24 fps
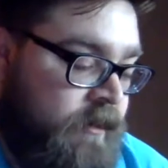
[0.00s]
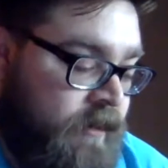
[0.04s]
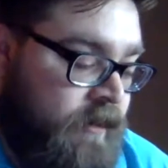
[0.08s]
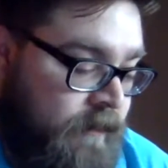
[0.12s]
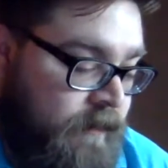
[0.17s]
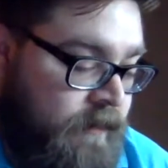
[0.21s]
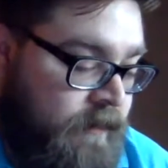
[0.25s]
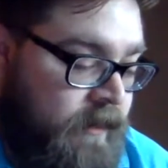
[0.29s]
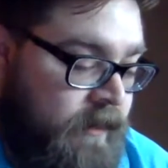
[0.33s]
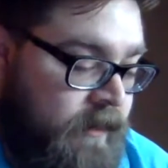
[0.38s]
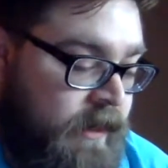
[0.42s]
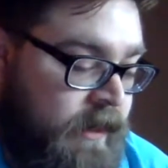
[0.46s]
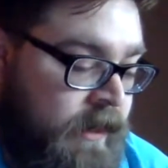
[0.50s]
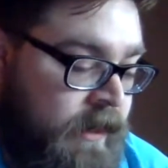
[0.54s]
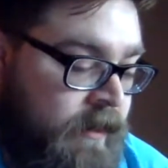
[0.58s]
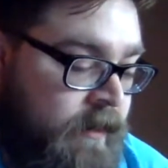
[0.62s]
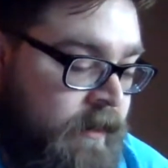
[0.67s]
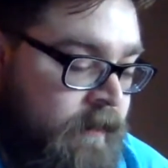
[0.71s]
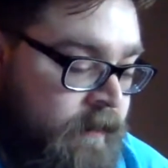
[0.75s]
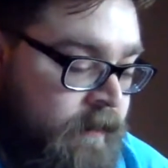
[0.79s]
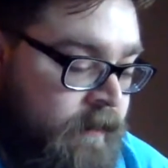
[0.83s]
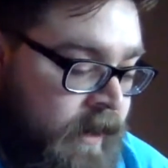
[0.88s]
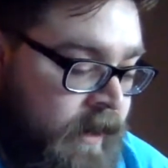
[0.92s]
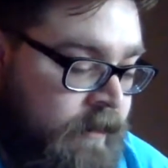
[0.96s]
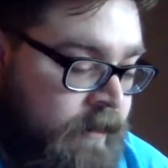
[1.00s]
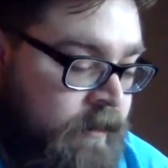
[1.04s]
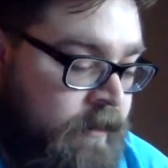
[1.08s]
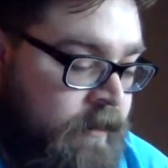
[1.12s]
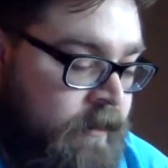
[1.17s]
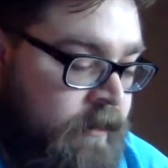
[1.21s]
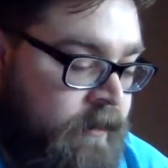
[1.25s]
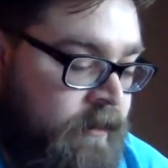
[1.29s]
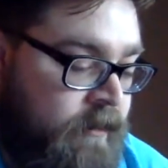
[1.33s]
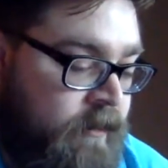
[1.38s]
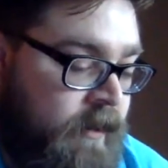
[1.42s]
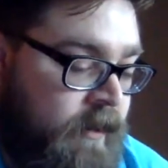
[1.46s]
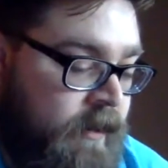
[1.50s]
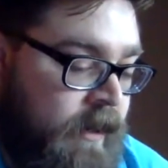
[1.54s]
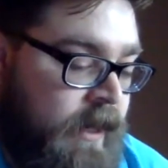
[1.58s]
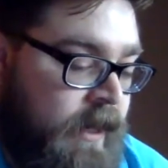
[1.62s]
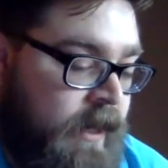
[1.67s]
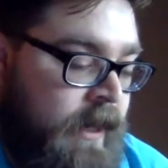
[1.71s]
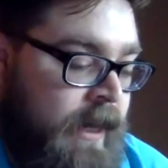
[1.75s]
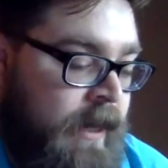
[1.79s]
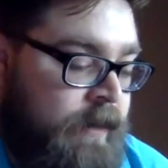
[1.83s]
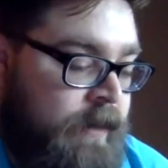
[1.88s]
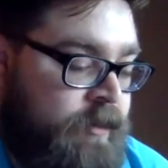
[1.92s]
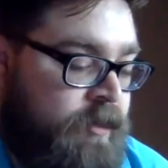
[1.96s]
syphilid vectors
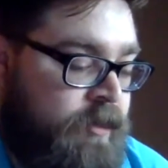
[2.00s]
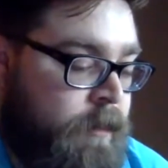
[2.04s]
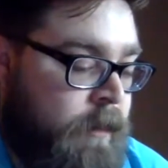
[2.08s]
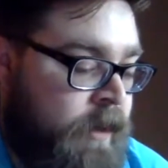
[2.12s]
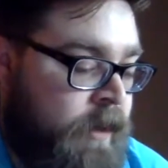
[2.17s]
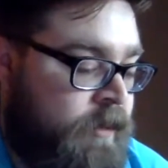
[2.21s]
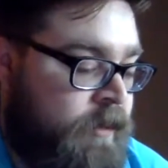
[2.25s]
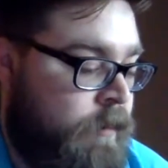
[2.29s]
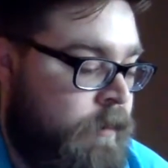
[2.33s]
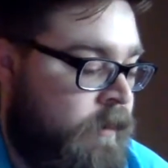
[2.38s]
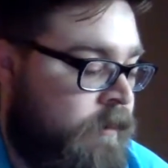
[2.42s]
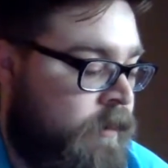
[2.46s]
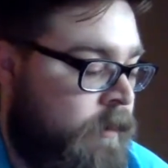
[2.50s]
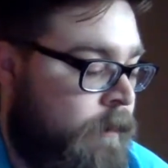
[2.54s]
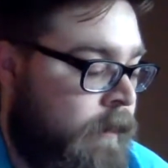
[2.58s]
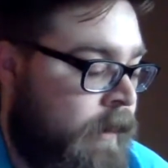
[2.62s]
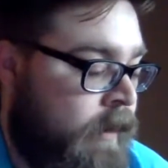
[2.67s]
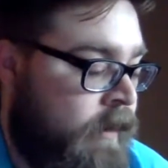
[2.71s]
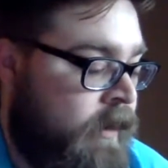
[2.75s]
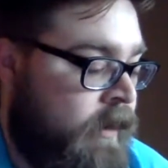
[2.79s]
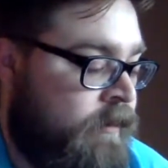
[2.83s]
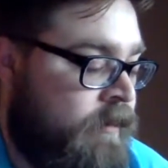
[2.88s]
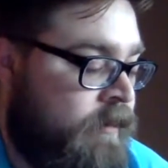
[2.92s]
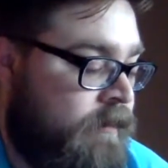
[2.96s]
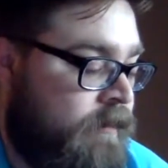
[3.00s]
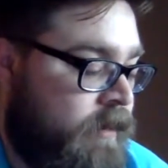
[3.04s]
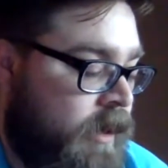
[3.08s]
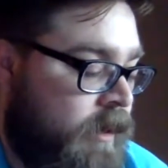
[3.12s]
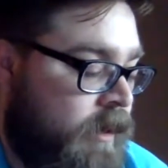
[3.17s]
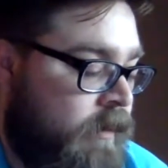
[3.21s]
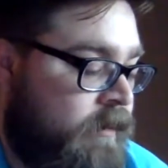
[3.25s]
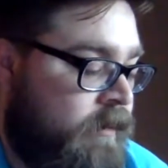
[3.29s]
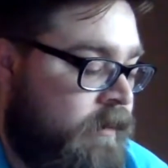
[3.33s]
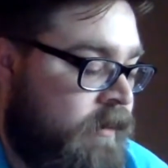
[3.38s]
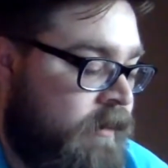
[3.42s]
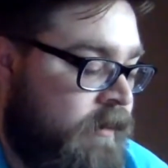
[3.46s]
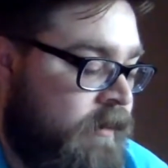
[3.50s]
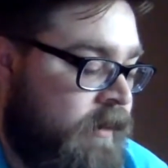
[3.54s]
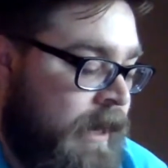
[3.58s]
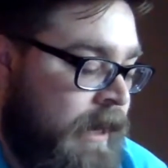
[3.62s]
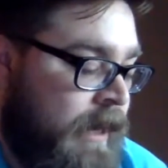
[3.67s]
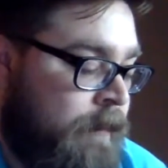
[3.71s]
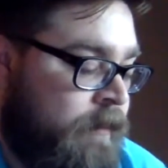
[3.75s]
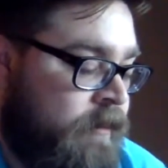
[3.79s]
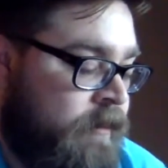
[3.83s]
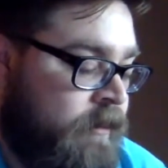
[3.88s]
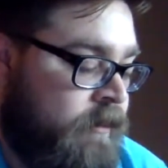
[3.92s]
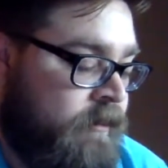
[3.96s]
is responsible for millions of dollars in
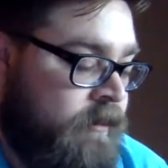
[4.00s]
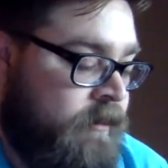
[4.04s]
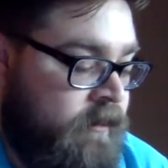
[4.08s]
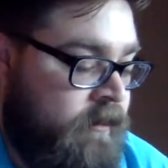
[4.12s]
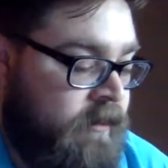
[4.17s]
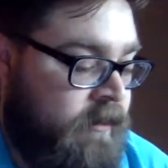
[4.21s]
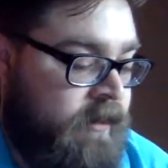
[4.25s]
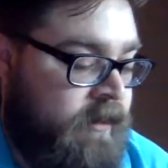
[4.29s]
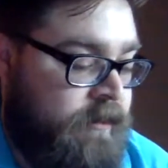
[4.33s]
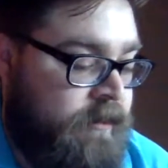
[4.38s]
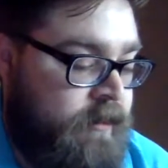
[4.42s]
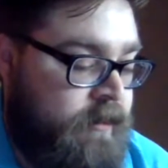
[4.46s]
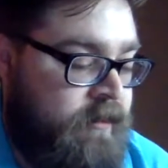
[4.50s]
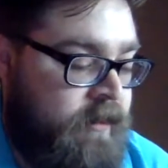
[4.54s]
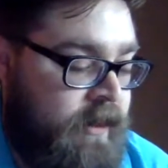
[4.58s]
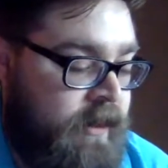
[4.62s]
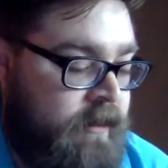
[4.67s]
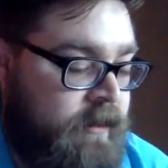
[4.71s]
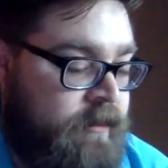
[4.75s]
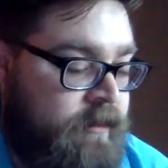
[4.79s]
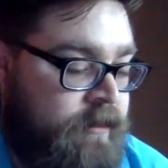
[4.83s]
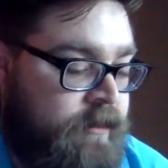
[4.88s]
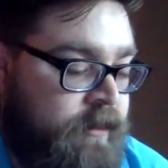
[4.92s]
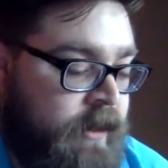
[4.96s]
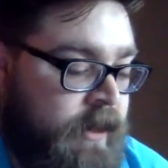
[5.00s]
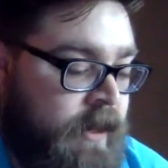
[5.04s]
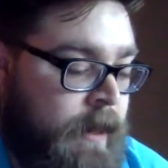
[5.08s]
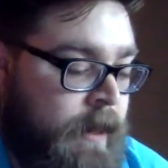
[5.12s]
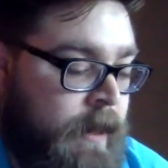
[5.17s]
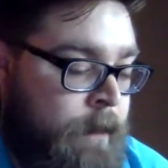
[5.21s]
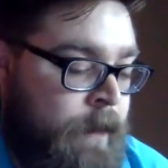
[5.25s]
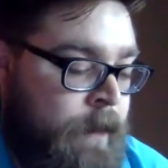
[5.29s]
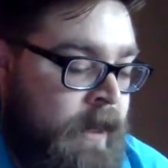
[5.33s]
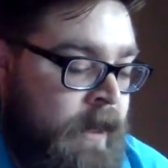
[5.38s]
damages to the citrus industry